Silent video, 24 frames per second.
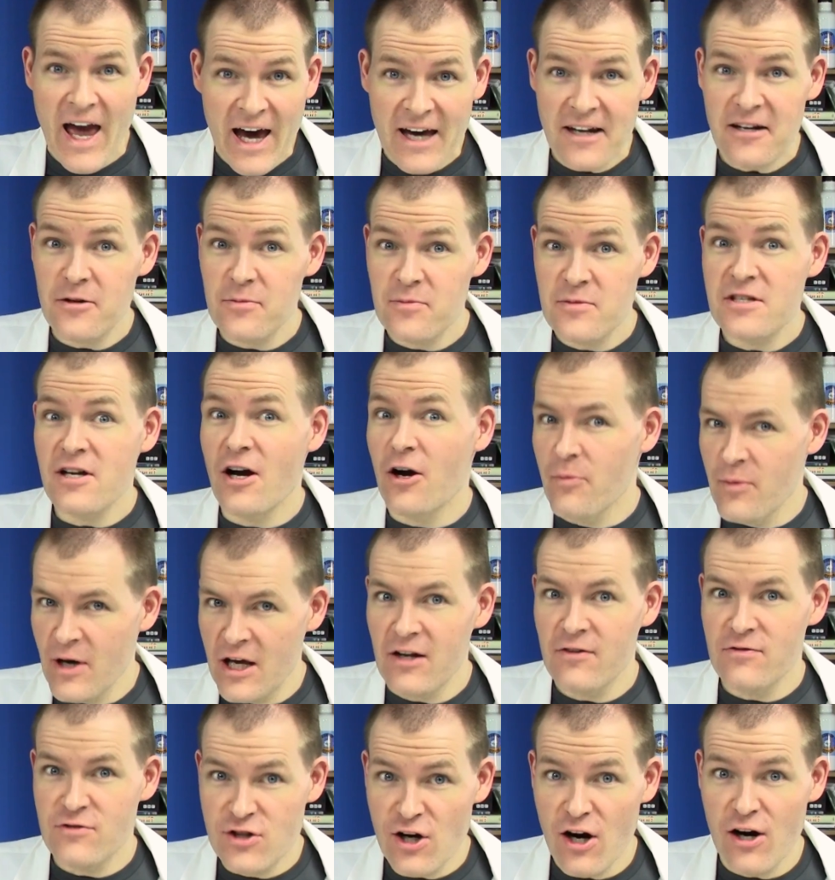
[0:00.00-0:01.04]
Atoms are
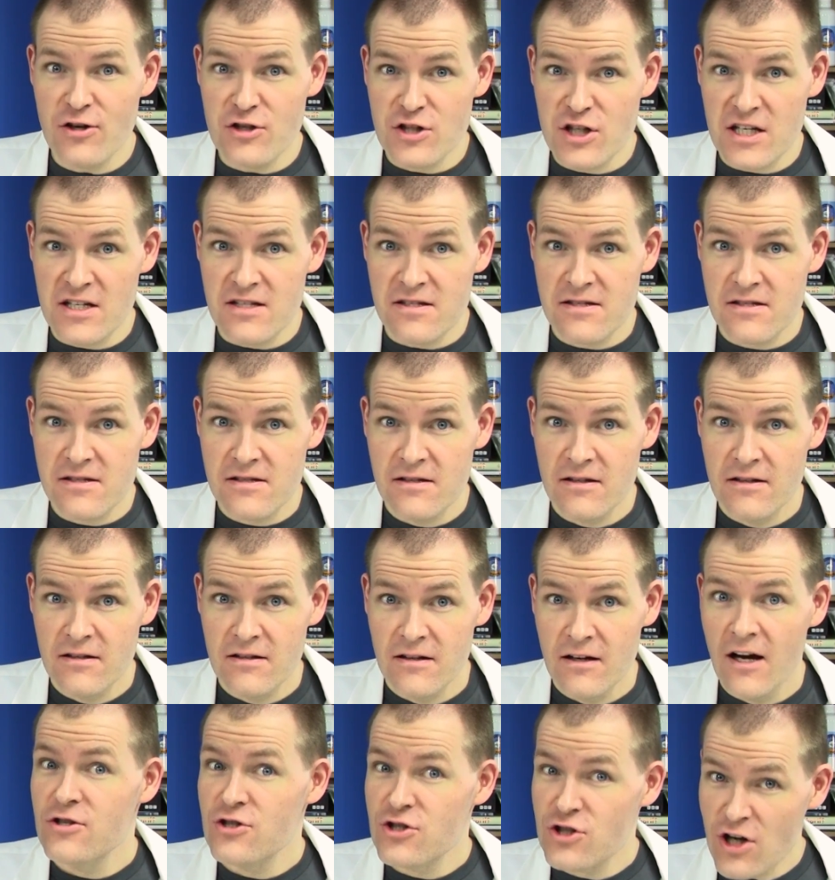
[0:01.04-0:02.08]
made of charges
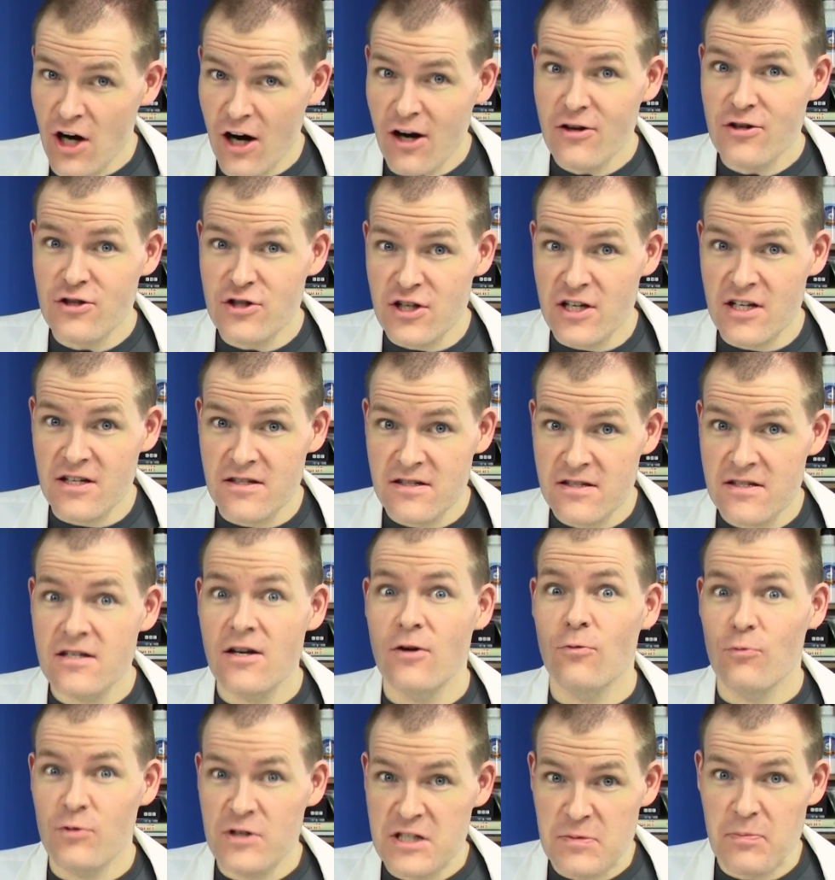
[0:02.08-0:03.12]
charges
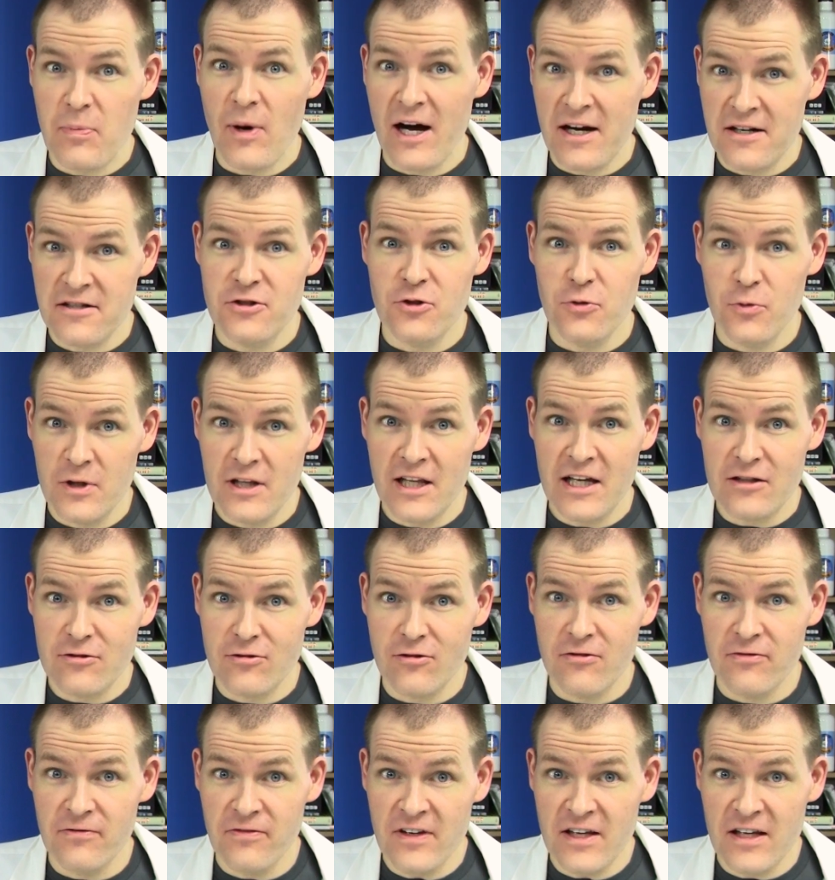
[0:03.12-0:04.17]
respond to
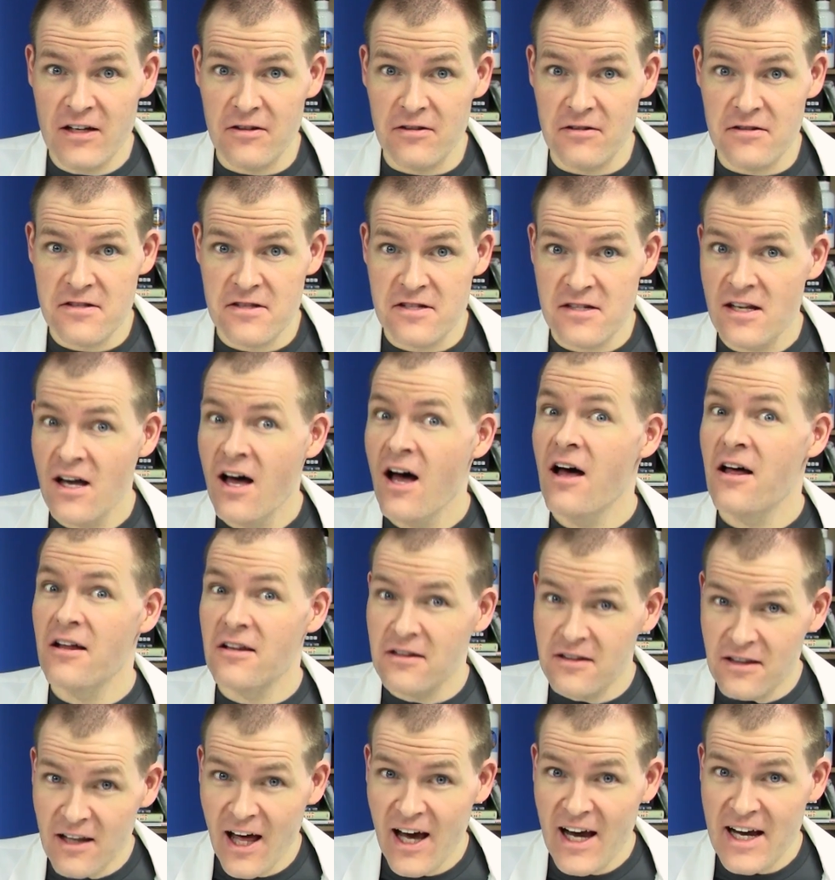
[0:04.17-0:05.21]
electric fields.
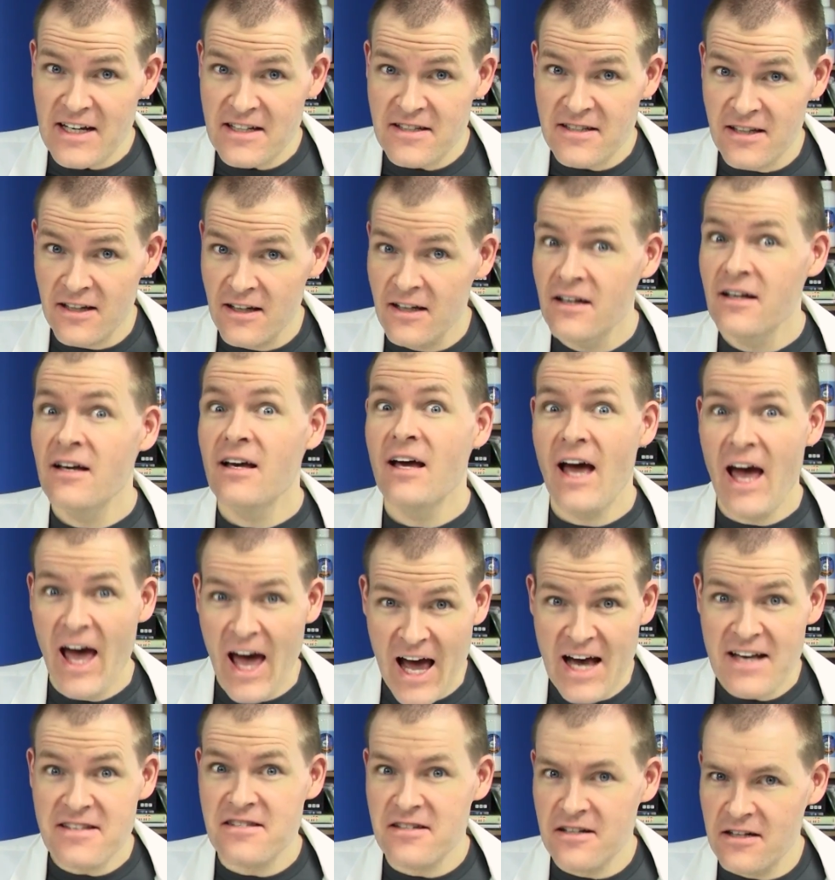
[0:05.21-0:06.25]
Light
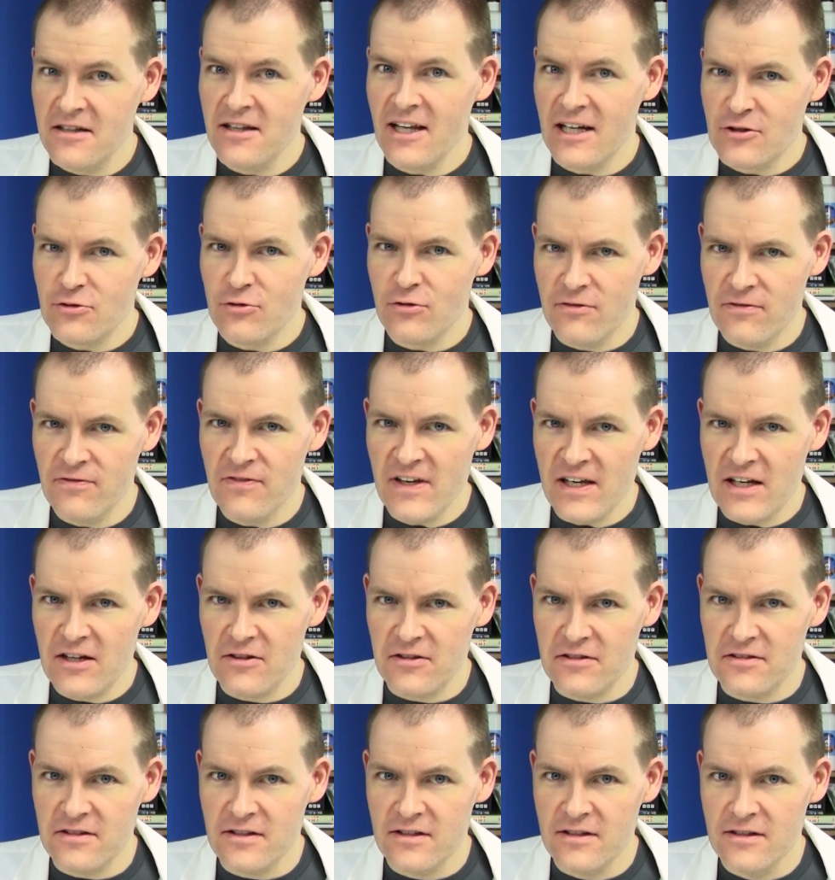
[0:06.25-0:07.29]
has an electric
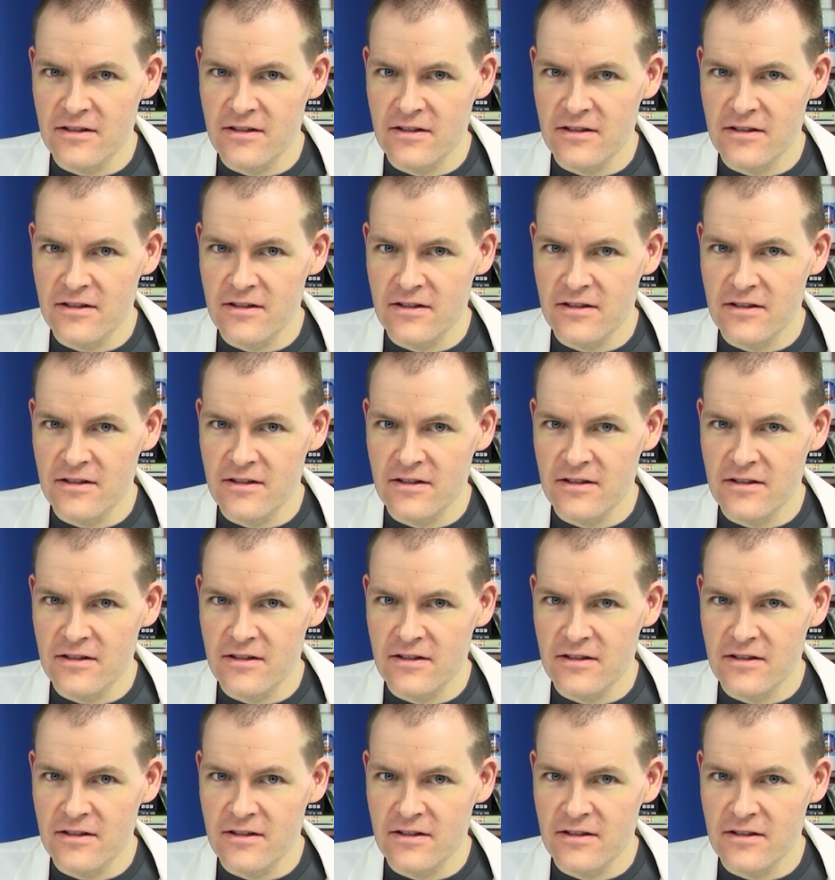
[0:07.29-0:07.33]
field.